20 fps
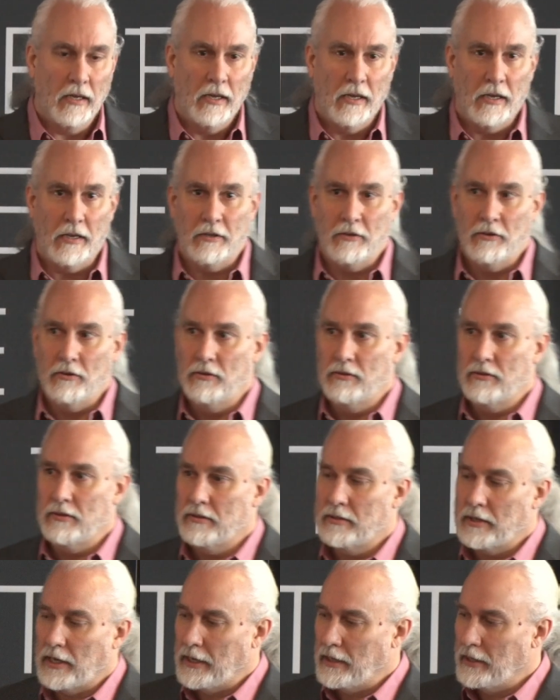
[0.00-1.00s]
It
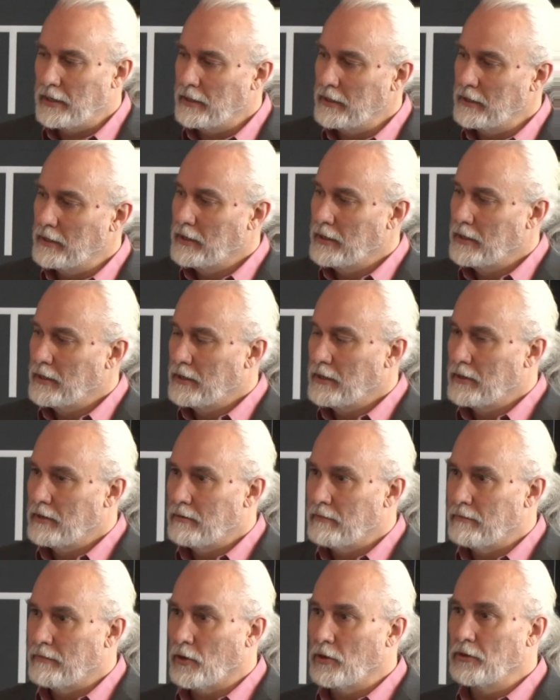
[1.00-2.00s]
uses a
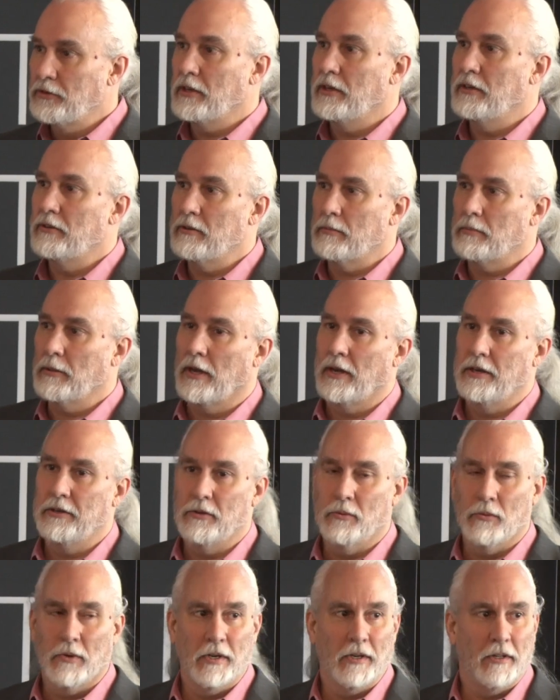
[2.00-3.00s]
voltage applied
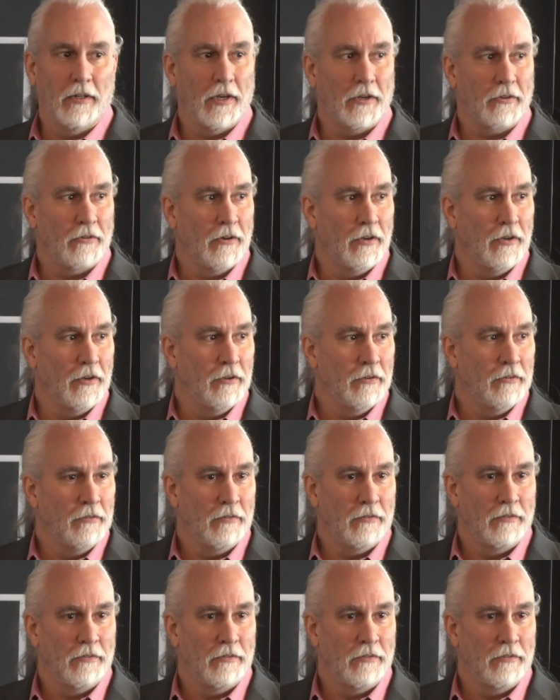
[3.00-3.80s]
to one electrode